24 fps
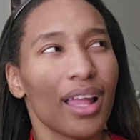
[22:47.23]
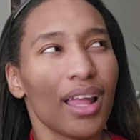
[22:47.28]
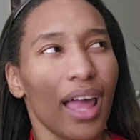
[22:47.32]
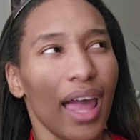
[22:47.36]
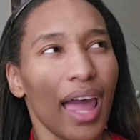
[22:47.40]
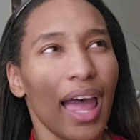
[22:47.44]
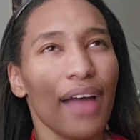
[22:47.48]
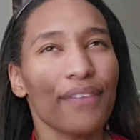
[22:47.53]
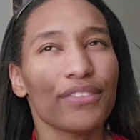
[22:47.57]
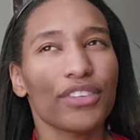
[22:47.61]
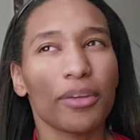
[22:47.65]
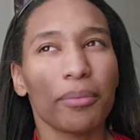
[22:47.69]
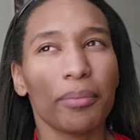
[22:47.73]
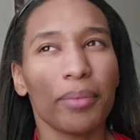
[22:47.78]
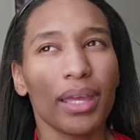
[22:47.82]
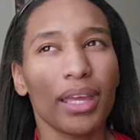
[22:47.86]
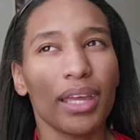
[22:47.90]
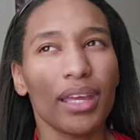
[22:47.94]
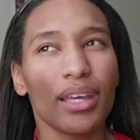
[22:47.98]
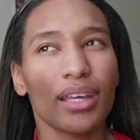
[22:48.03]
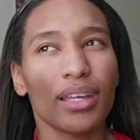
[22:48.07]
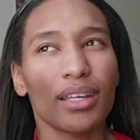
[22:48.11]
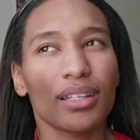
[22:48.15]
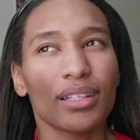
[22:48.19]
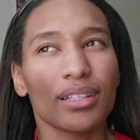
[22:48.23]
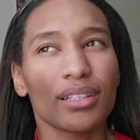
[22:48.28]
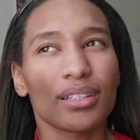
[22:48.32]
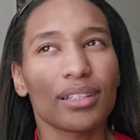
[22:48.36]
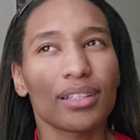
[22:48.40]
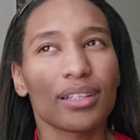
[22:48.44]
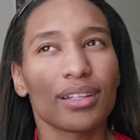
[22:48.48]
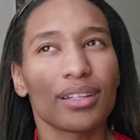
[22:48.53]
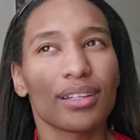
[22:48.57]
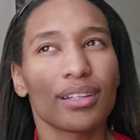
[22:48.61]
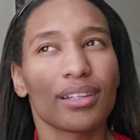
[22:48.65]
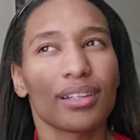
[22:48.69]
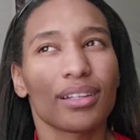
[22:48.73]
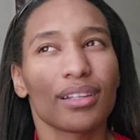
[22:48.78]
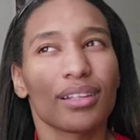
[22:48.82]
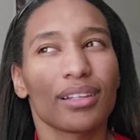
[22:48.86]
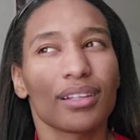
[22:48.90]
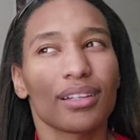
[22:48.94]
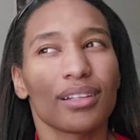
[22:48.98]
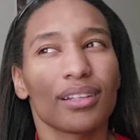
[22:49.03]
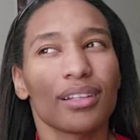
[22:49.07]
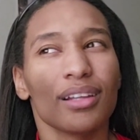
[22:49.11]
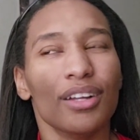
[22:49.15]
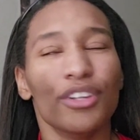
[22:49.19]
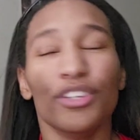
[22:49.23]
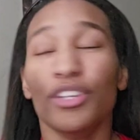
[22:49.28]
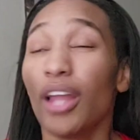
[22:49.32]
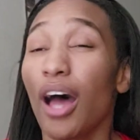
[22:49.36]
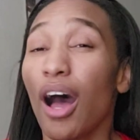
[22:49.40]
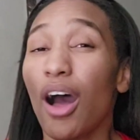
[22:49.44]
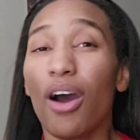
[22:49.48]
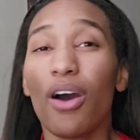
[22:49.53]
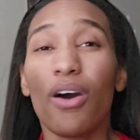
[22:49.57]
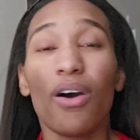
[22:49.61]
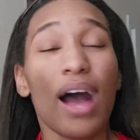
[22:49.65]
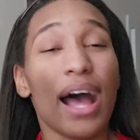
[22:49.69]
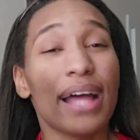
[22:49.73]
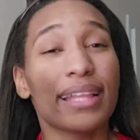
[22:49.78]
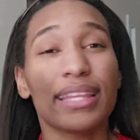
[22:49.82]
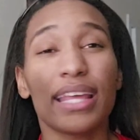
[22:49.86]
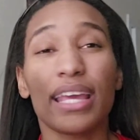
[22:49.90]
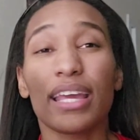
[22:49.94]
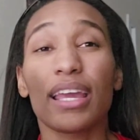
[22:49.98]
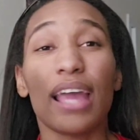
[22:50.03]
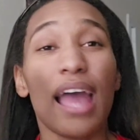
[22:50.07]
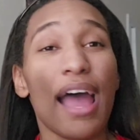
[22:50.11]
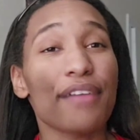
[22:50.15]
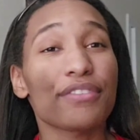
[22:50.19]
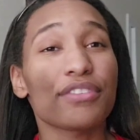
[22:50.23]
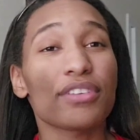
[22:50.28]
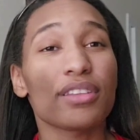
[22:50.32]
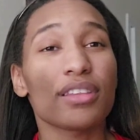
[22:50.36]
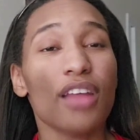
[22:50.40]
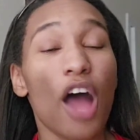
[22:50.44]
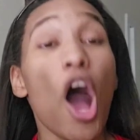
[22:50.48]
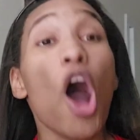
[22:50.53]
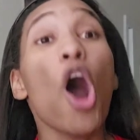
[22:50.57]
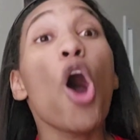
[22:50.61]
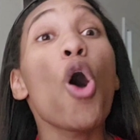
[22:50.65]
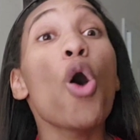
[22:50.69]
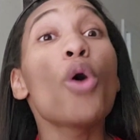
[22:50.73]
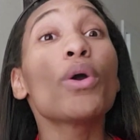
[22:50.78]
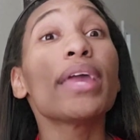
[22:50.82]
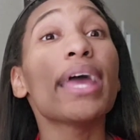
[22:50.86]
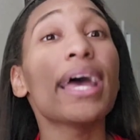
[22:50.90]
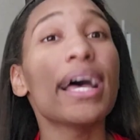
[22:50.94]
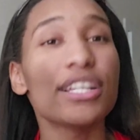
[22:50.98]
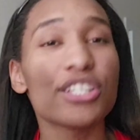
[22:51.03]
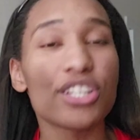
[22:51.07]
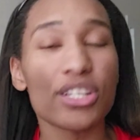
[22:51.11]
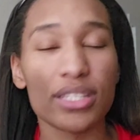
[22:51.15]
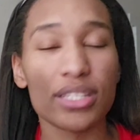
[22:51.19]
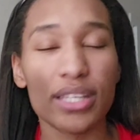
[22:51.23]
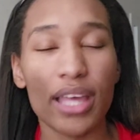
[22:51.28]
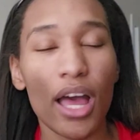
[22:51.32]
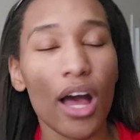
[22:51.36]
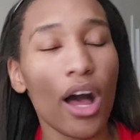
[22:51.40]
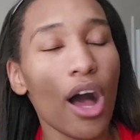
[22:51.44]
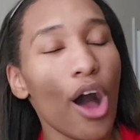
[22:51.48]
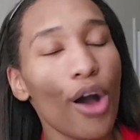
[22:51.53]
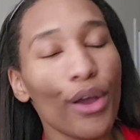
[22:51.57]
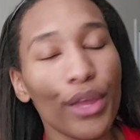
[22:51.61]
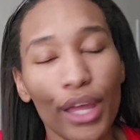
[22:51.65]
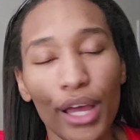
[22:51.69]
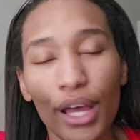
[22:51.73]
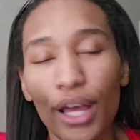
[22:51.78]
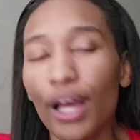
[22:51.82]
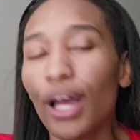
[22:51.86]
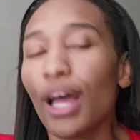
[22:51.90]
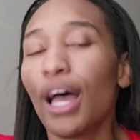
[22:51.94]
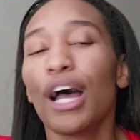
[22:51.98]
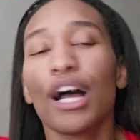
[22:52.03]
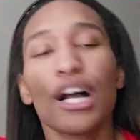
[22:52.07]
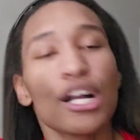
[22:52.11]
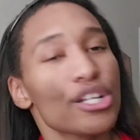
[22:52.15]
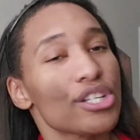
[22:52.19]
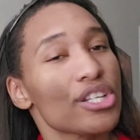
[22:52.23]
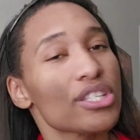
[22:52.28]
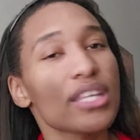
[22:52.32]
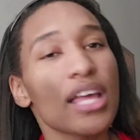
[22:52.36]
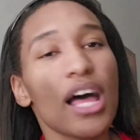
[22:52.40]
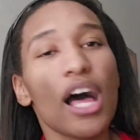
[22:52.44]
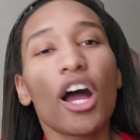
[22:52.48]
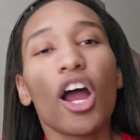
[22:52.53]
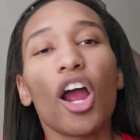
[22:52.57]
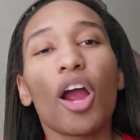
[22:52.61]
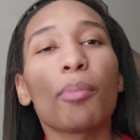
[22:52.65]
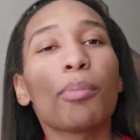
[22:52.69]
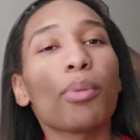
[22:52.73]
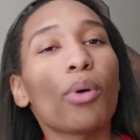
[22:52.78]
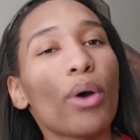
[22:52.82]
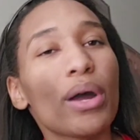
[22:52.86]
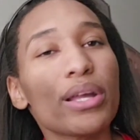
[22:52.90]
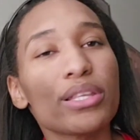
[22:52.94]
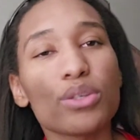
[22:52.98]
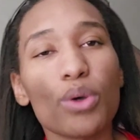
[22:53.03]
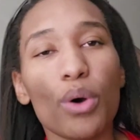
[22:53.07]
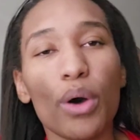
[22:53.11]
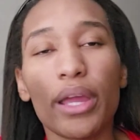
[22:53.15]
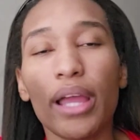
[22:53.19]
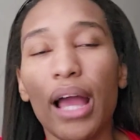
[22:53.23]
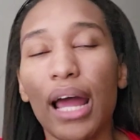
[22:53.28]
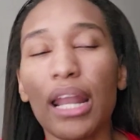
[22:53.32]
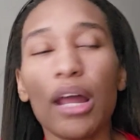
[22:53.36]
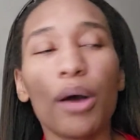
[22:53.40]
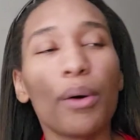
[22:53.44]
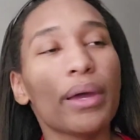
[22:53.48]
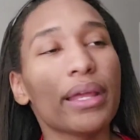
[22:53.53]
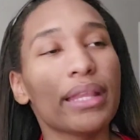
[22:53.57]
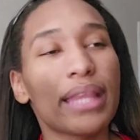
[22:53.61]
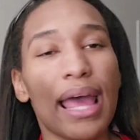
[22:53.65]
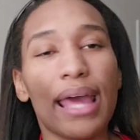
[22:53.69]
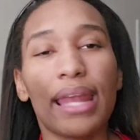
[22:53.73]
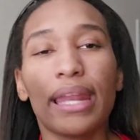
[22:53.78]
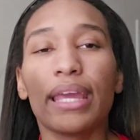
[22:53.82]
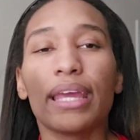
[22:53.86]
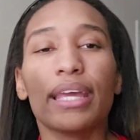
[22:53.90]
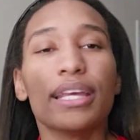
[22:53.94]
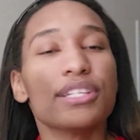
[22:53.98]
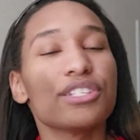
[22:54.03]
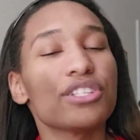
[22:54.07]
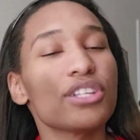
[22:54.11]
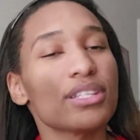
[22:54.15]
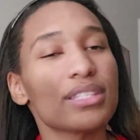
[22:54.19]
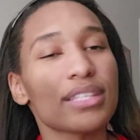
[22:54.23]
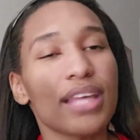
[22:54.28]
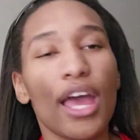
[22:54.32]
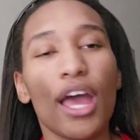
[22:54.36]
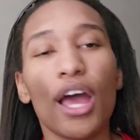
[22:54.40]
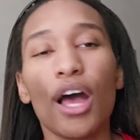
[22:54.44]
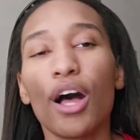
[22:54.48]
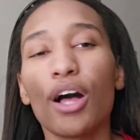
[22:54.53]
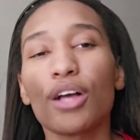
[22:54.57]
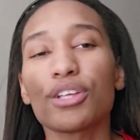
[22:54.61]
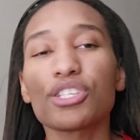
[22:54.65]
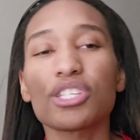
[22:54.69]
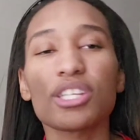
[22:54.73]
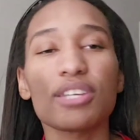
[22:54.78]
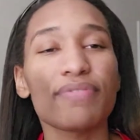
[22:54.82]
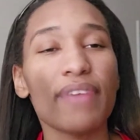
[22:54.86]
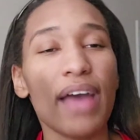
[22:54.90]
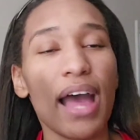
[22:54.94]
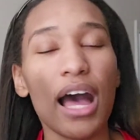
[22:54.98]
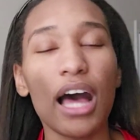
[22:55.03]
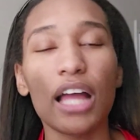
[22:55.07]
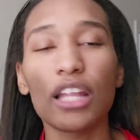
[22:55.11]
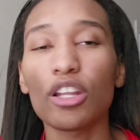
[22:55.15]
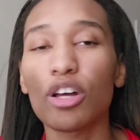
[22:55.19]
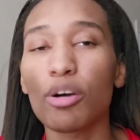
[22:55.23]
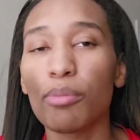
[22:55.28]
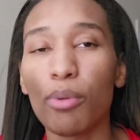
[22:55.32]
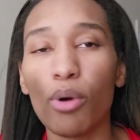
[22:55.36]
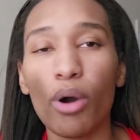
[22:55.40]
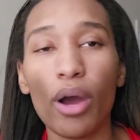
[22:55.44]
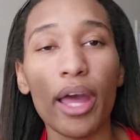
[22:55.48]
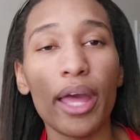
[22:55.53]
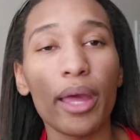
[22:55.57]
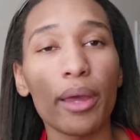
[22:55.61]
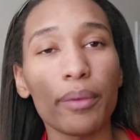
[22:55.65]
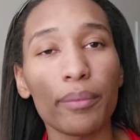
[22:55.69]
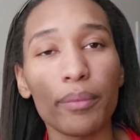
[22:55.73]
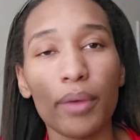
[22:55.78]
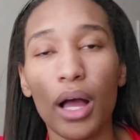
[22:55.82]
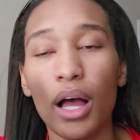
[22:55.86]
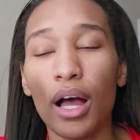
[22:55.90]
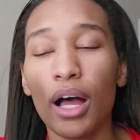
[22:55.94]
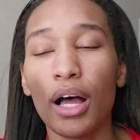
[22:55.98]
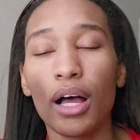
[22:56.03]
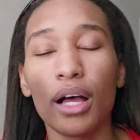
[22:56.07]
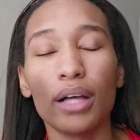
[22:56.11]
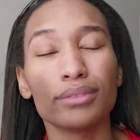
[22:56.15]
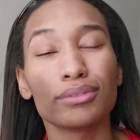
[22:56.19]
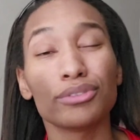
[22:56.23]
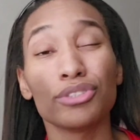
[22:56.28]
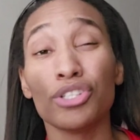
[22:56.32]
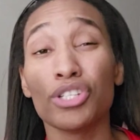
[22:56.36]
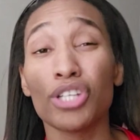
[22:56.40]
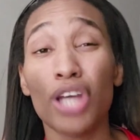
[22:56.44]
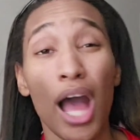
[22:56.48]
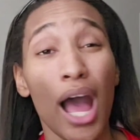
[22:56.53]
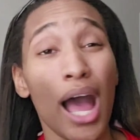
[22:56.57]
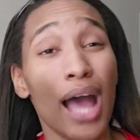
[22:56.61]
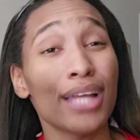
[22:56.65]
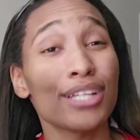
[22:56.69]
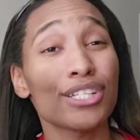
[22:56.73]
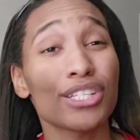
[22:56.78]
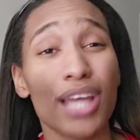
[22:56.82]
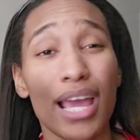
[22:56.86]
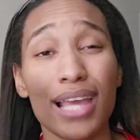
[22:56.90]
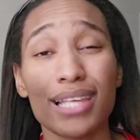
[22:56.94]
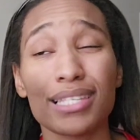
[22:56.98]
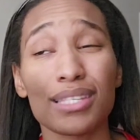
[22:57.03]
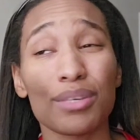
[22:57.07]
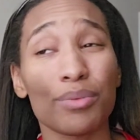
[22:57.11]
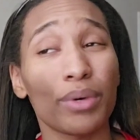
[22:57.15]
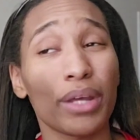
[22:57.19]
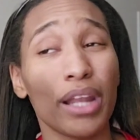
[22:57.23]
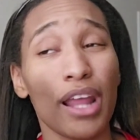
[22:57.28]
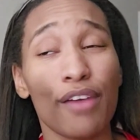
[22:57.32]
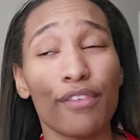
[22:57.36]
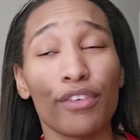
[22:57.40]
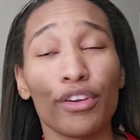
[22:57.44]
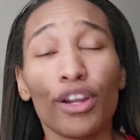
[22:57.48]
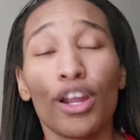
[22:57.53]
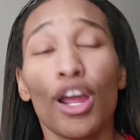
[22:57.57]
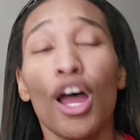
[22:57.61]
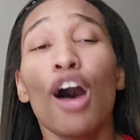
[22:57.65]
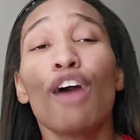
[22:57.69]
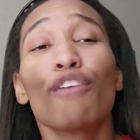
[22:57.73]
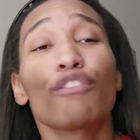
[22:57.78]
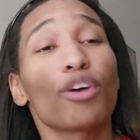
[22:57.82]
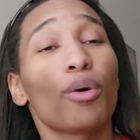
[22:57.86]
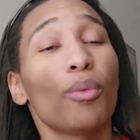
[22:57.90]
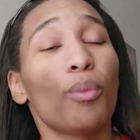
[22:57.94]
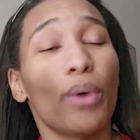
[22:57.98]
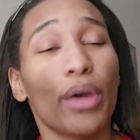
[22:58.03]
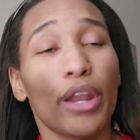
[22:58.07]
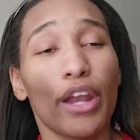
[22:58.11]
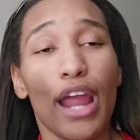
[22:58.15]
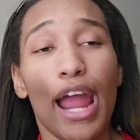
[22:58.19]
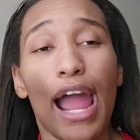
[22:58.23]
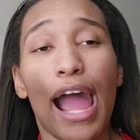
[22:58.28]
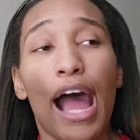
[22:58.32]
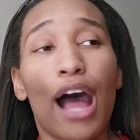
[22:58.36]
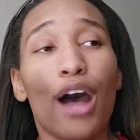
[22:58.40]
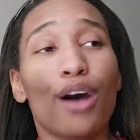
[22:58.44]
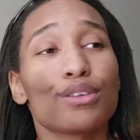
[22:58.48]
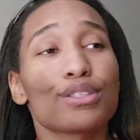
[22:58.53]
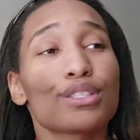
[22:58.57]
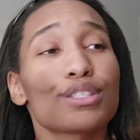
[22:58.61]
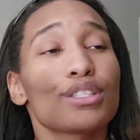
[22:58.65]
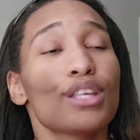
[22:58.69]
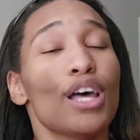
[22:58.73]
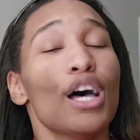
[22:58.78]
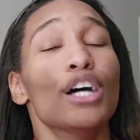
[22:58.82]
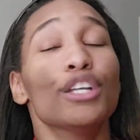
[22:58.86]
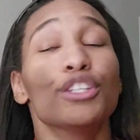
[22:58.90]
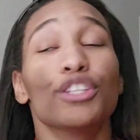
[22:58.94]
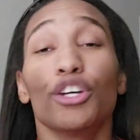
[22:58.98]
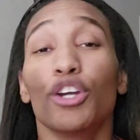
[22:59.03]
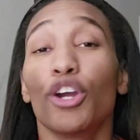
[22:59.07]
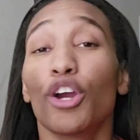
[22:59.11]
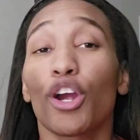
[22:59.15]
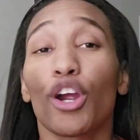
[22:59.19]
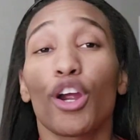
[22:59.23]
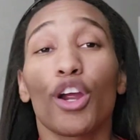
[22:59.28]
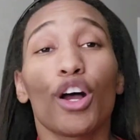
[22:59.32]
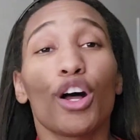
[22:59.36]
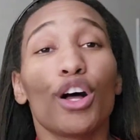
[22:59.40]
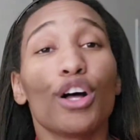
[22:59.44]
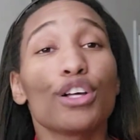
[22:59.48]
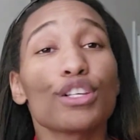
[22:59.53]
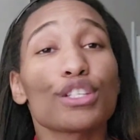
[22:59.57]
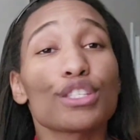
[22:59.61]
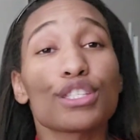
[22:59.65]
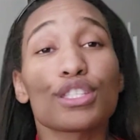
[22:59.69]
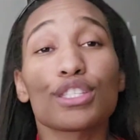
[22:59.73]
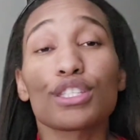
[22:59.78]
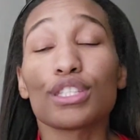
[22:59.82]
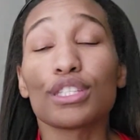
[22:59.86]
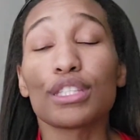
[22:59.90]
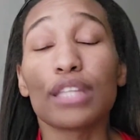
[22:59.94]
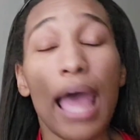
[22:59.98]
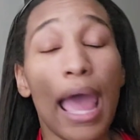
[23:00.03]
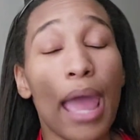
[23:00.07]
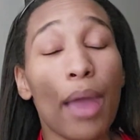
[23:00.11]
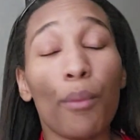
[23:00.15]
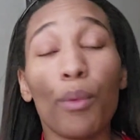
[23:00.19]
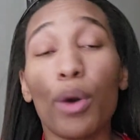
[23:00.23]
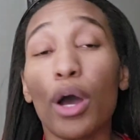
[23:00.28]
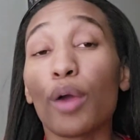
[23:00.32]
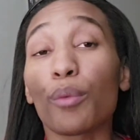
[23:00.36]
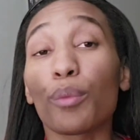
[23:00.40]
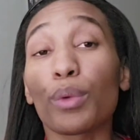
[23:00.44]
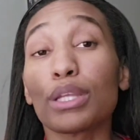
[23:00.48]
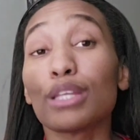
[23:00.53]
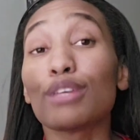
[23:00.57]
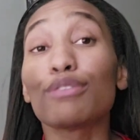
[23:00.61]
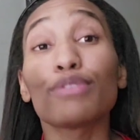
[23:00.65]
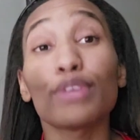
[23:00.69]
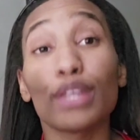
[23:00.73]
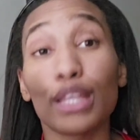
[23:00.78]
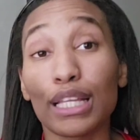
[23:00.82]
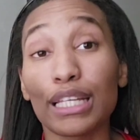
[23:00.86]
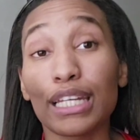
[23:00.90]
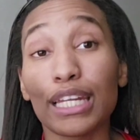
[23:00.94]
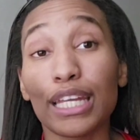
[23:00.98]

after Mia? No, I think after. Oh yeah, Gizelle. Oh yeah, Gizelle, our boy toy. Y'all know what that is. Gizelle. She found her little boy, uh, John, Jason, whatever, from Winter House the girls they weren't really feeling